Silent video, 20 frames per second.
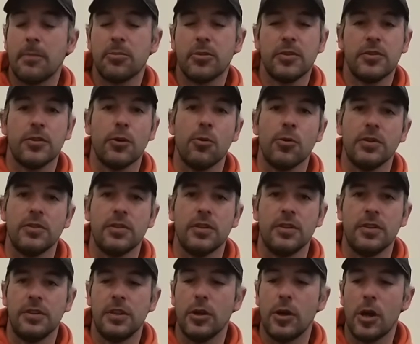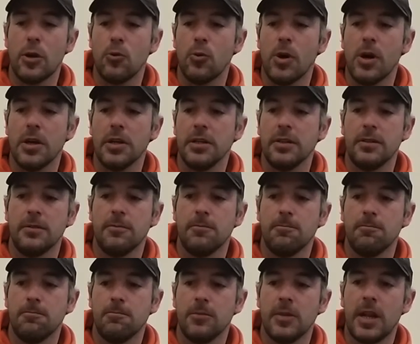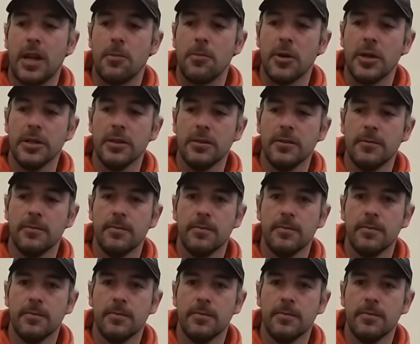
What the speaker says: So it's a DIY that I made.